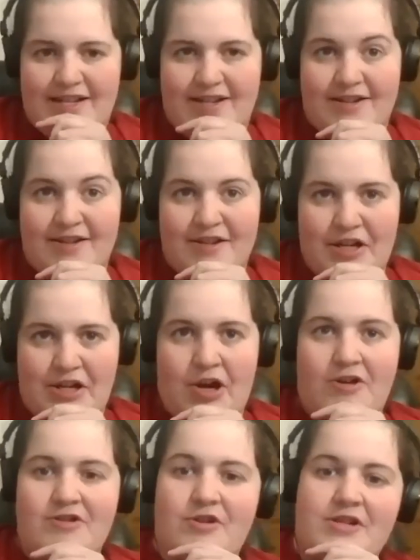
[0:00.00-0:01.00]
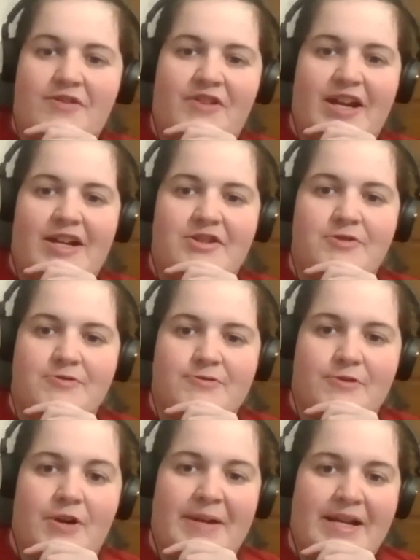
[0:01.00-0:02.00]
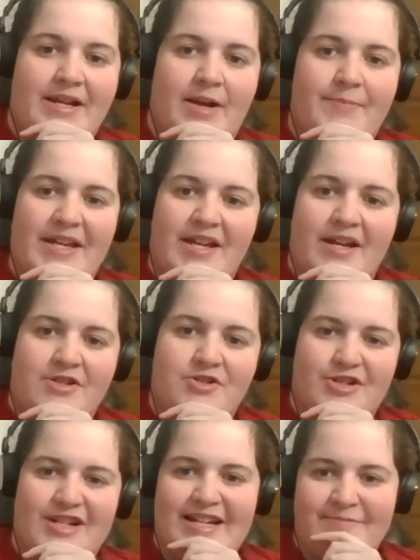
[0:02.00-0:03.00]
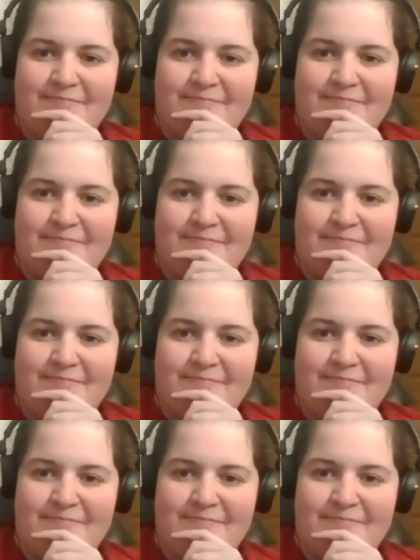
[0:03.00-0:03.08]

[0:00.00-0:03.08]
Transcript: a Cardinals fan who grew up in Cubby country.